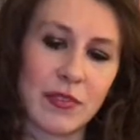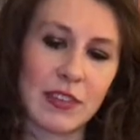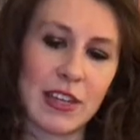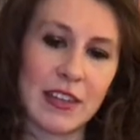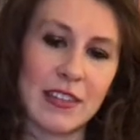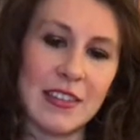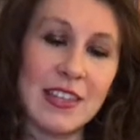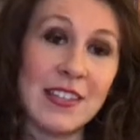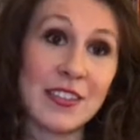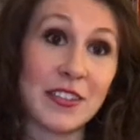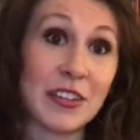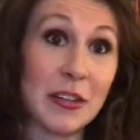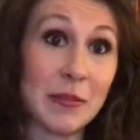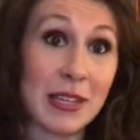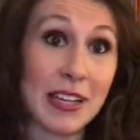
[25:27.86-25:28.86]
And these are
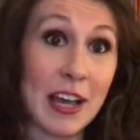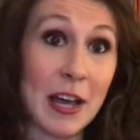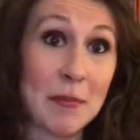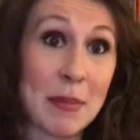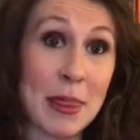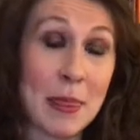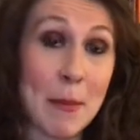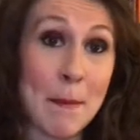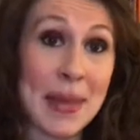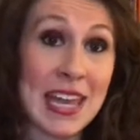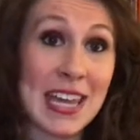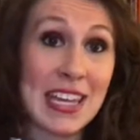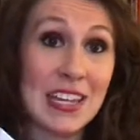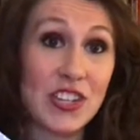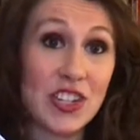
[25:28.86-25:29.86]
going to become the
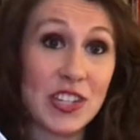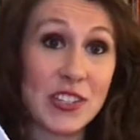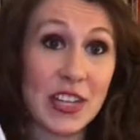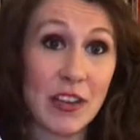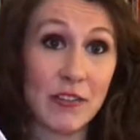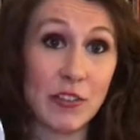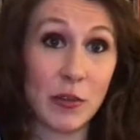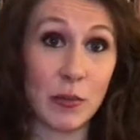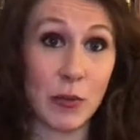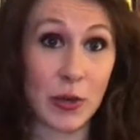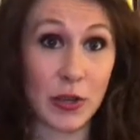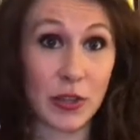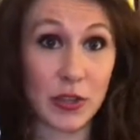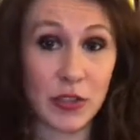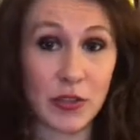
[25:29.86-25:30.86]
pages of the
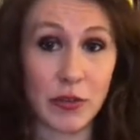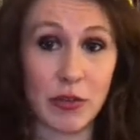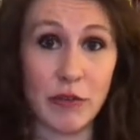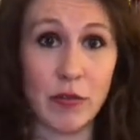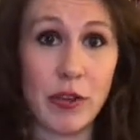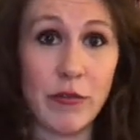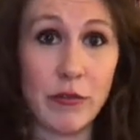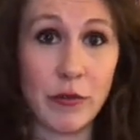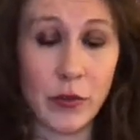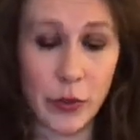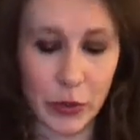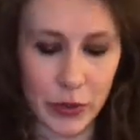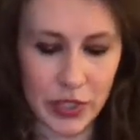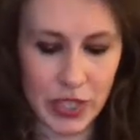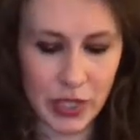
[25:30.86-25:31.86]
book. So I have one
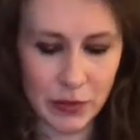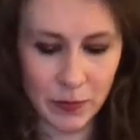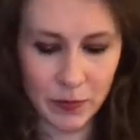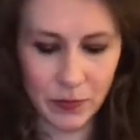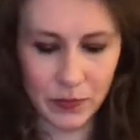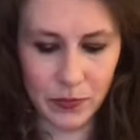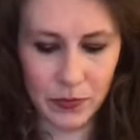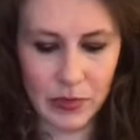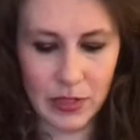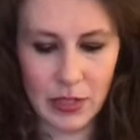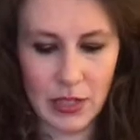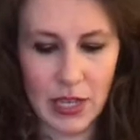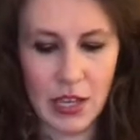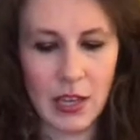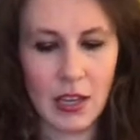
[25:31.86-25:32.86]
folded,
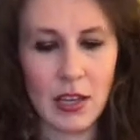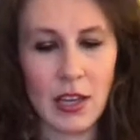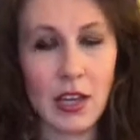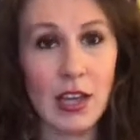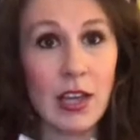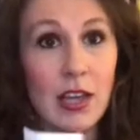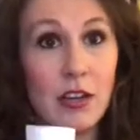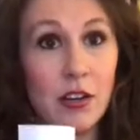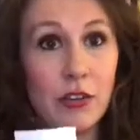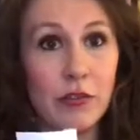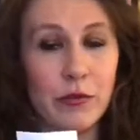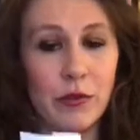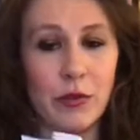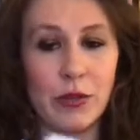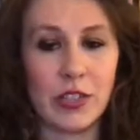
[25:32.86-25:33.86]
and I'll
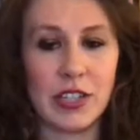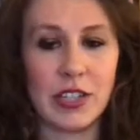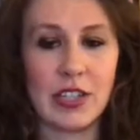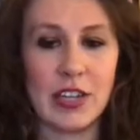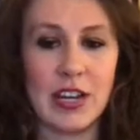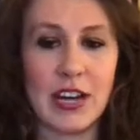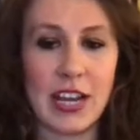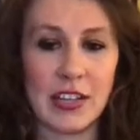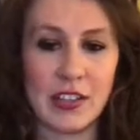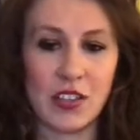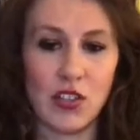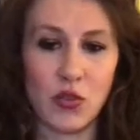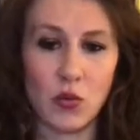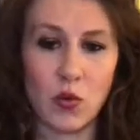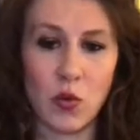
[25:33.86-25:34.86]
fold the
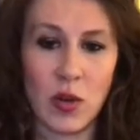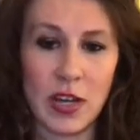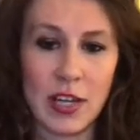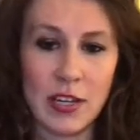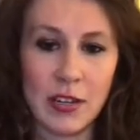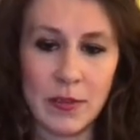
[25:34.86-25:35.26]
next one.